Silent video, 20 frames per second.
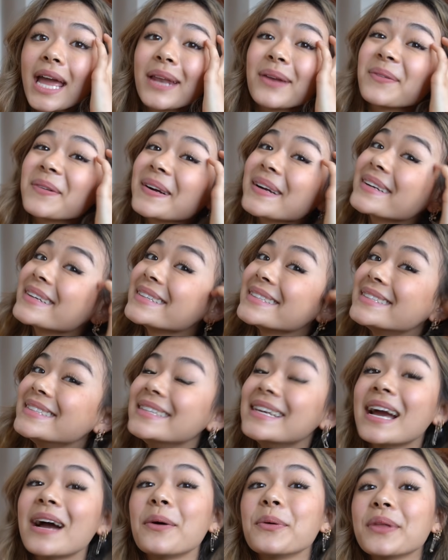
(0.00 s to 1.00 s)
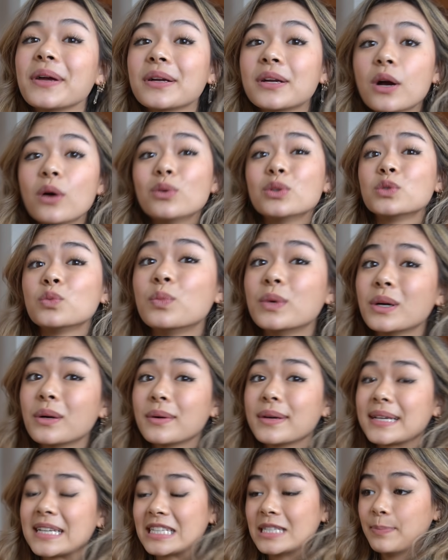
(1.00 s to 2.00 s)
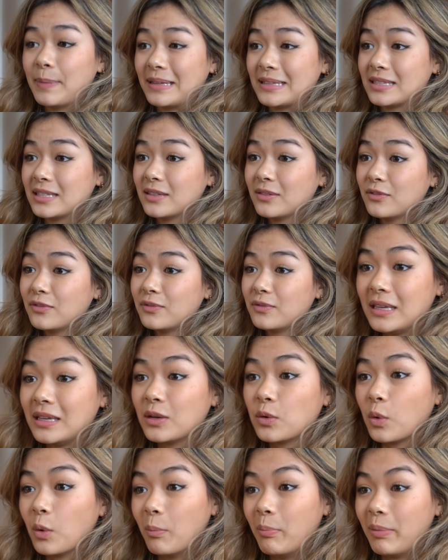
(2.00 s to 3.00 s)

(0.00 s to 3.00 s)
and we're gonna see how that goes. Will expensive equal